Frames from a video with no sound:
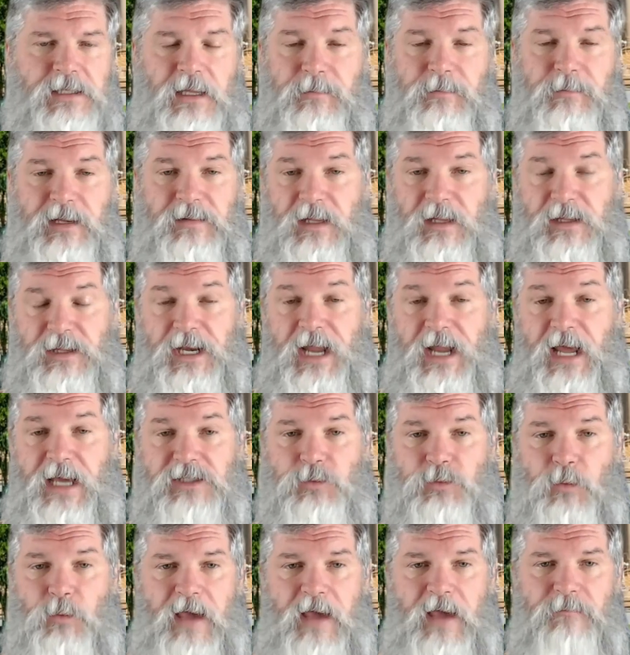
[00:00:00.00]
claiming that the
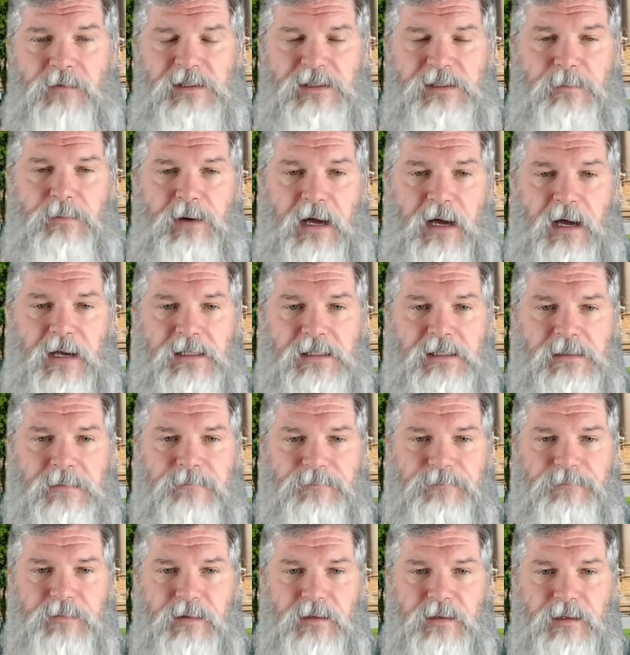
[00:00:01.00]
next wave was upon us,
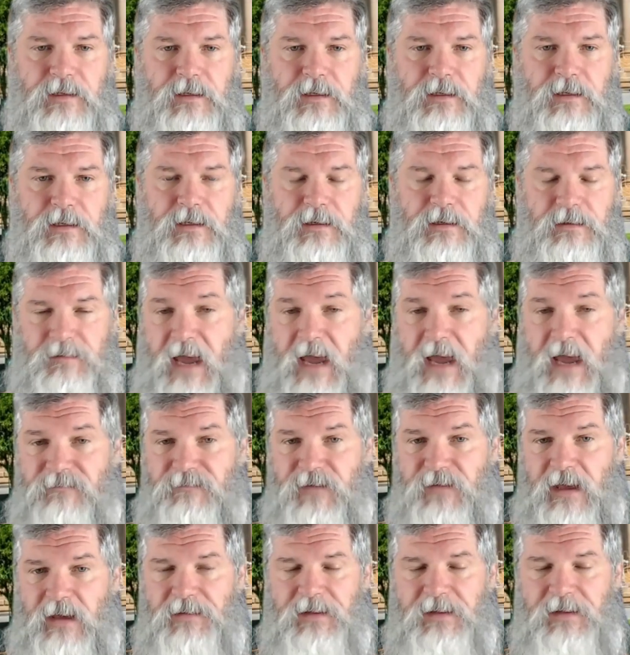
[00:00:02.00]
that
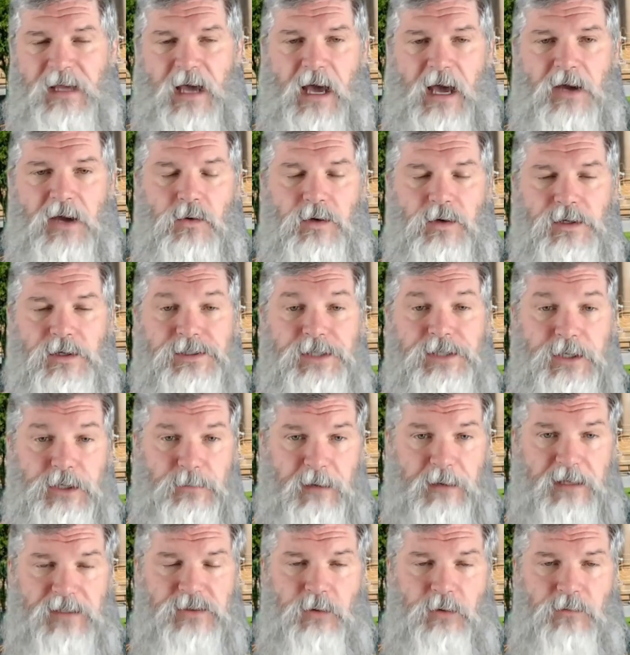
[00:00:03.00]
failed. The Concord said
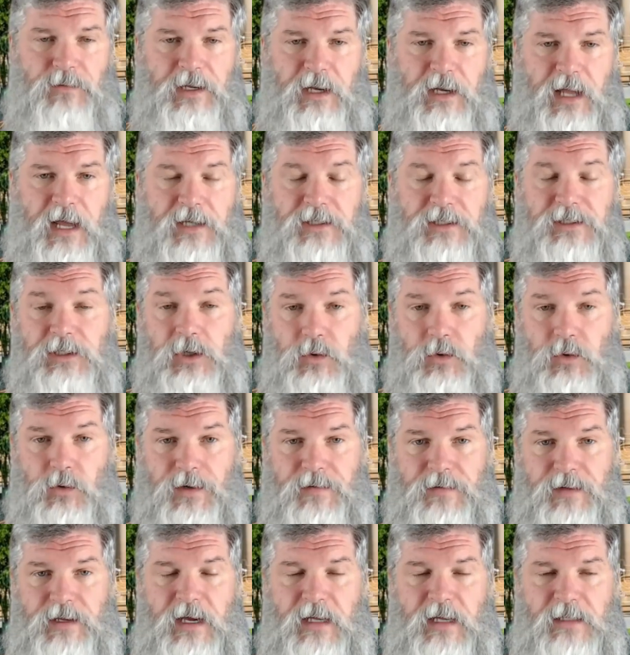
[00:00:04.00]
you must hold the election
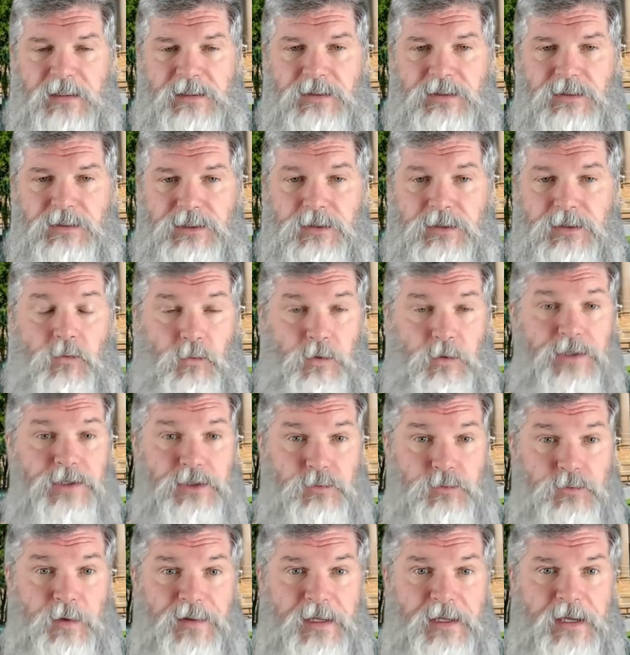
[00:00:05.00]
according to the Constitution, which
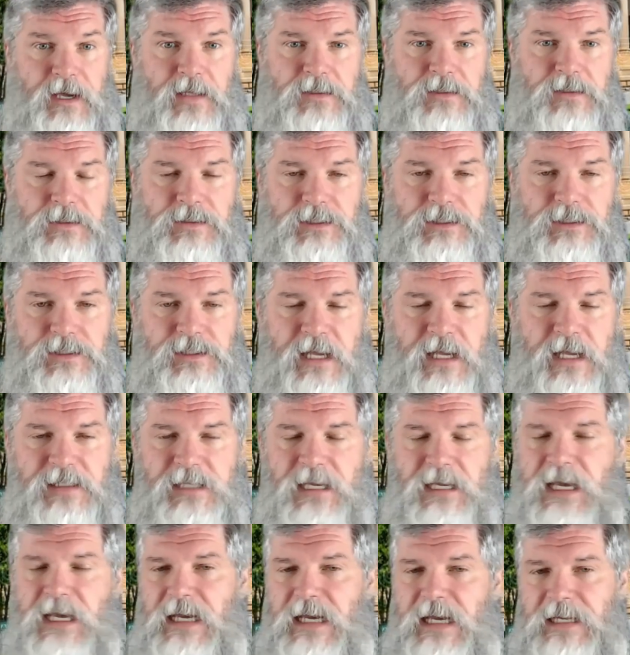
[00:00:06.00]
is what the Constitution says.
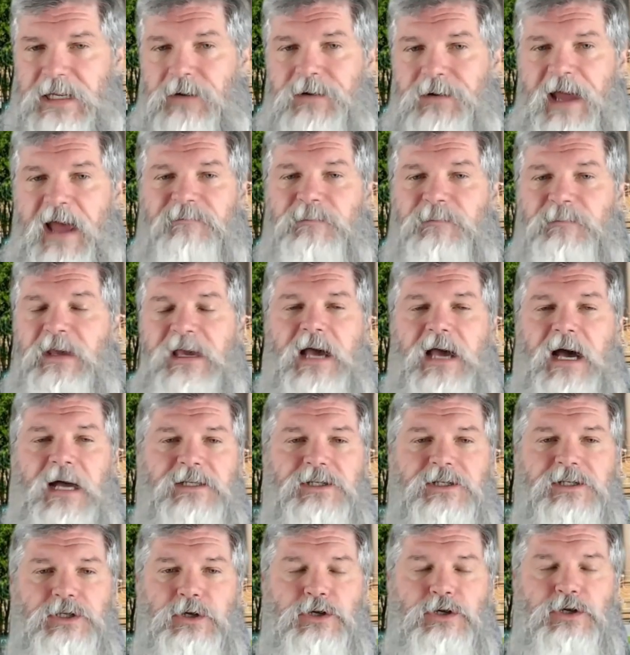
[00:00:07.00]
You don't have to be a
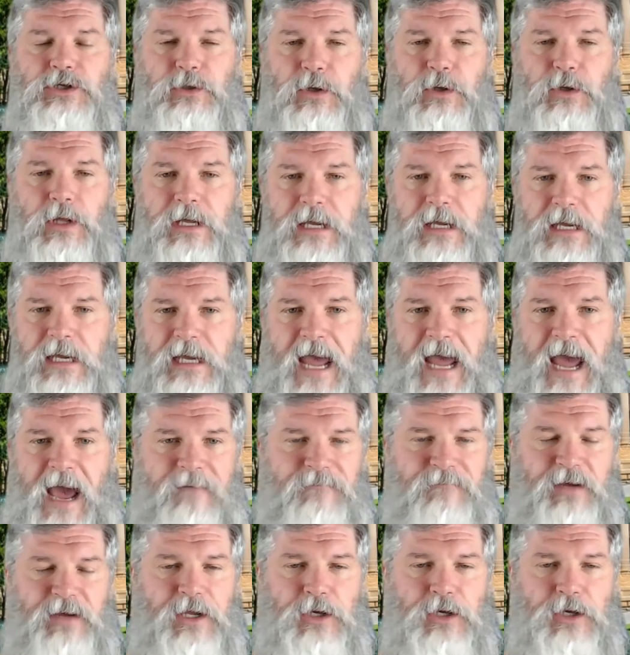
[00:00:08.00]
constitutional
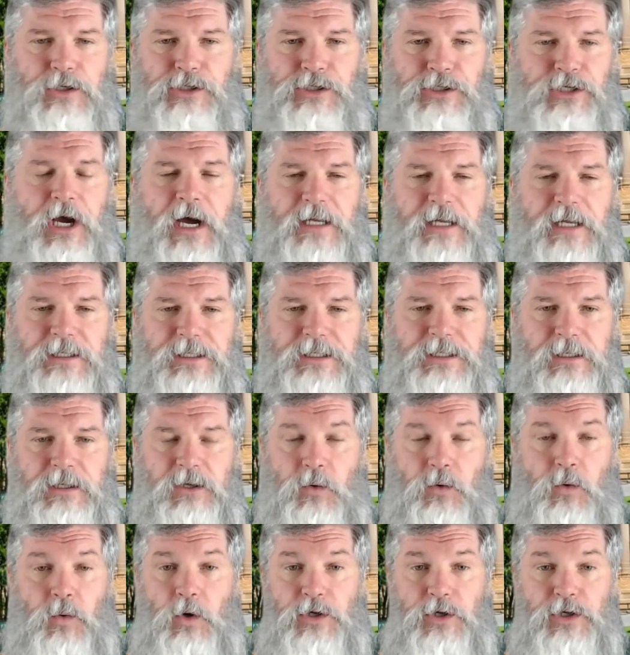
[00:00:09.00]
advocate or judge
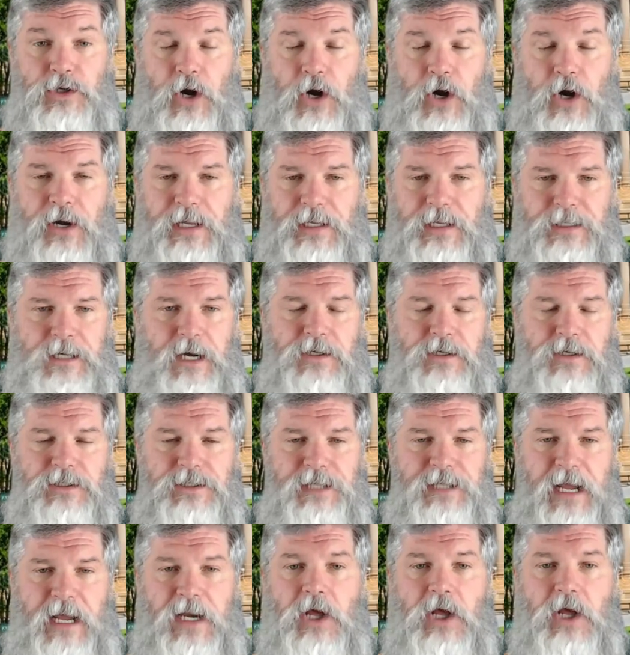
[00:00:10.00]
or attorney to
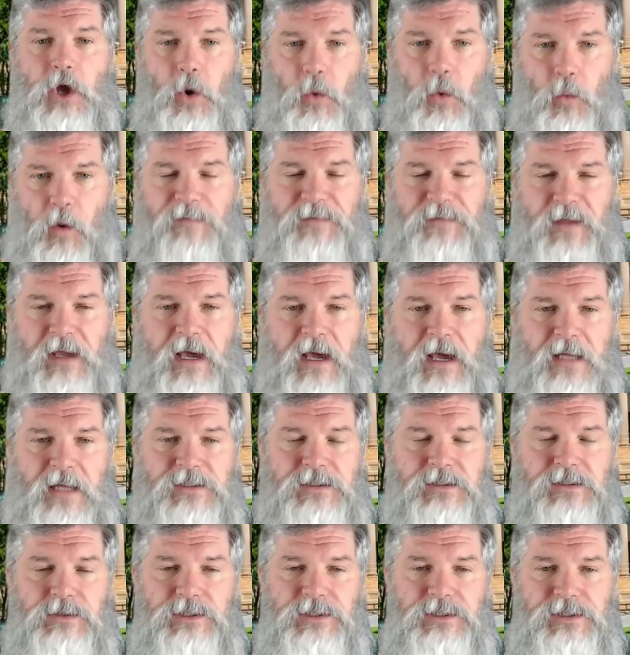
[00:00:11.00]
understand what the
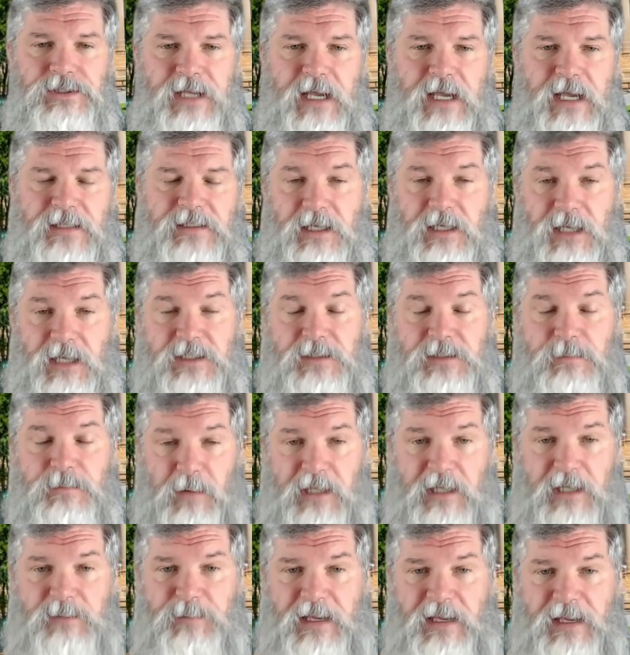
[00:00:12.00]
Constitution says. The election
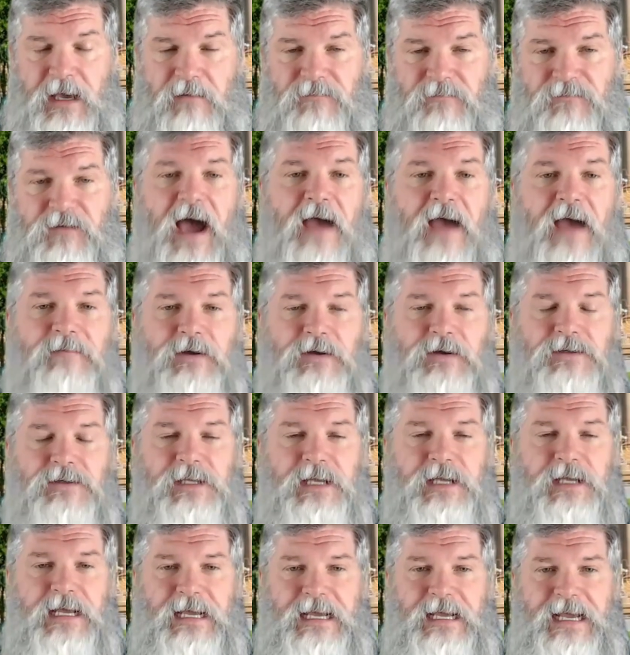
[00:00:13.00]
must be held 5
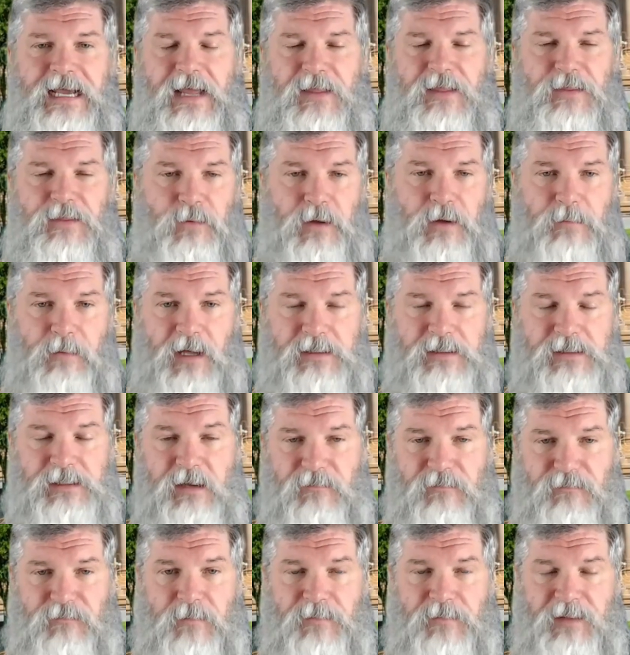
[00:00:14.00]
years and 3 months
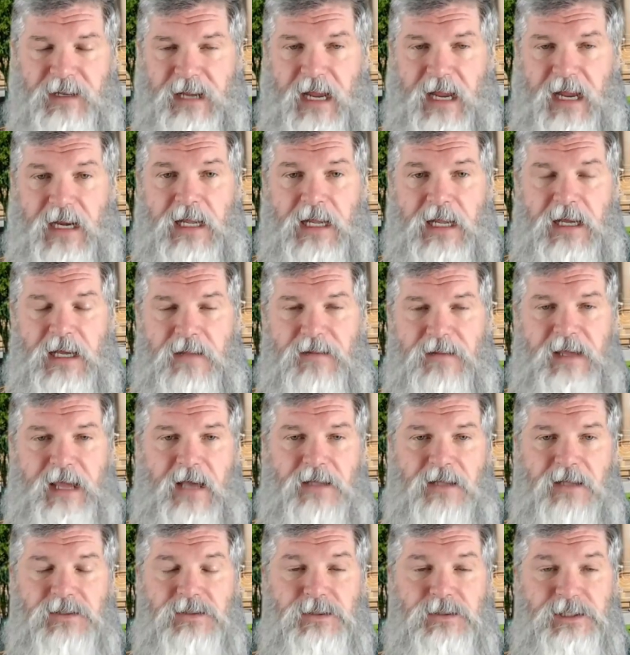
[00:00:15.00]
from the date the
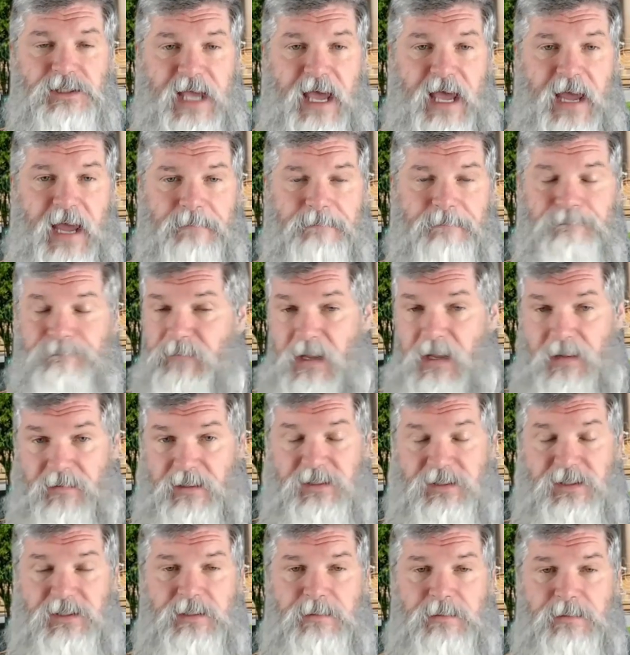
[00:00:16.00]
council is set. And
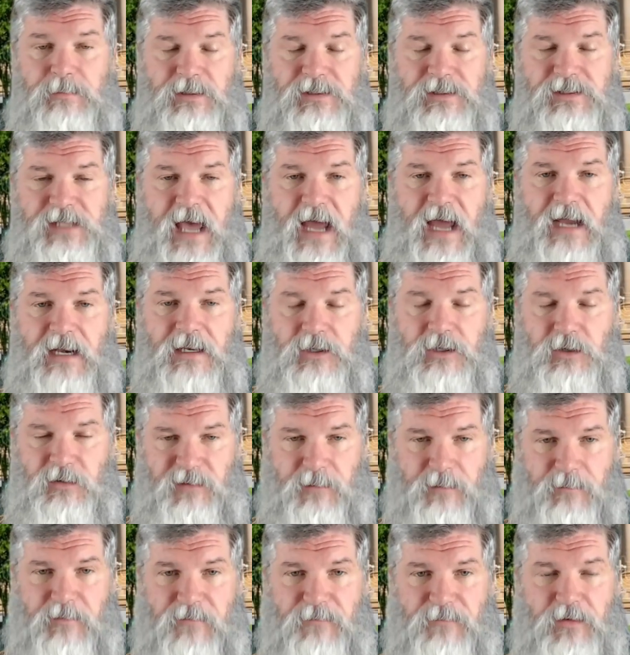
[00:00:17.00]
it's as simple as that.
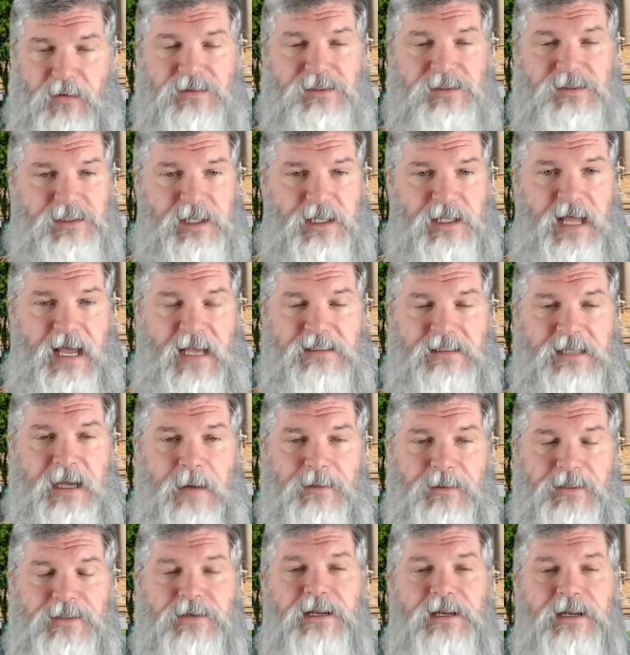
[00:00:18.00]
November 1st is the last
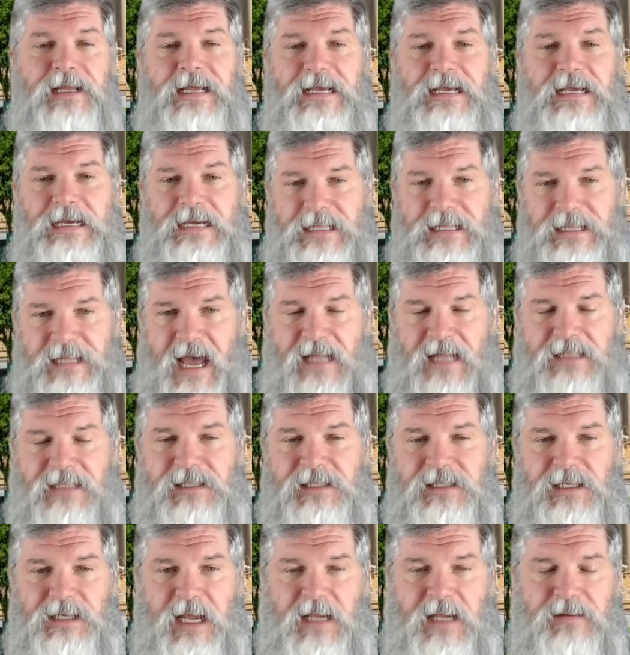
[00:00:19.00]
opportunity. That's
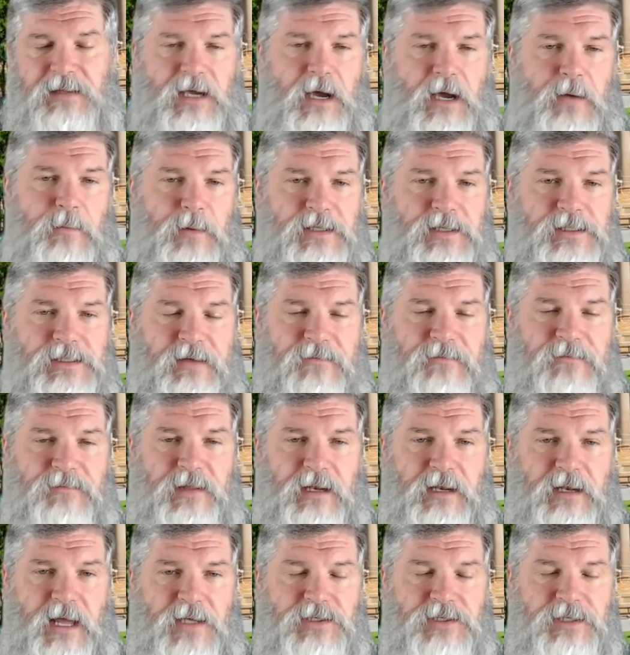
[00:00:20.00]
the date the government has set for
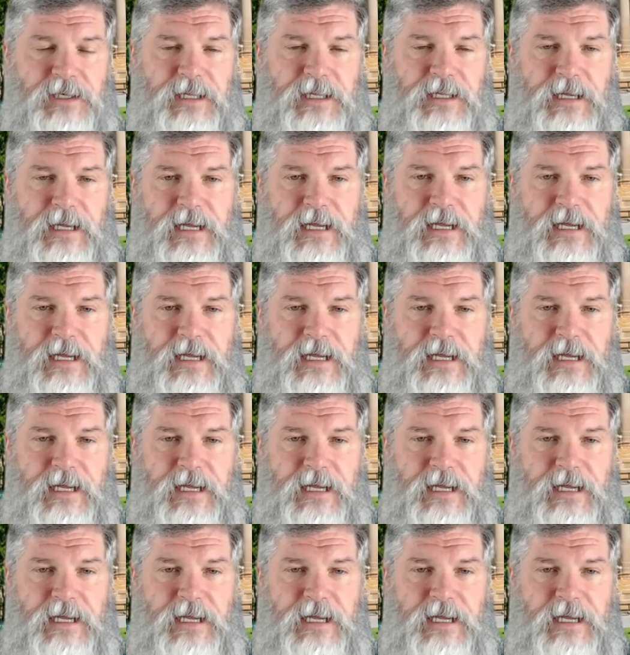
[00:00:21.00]
the election.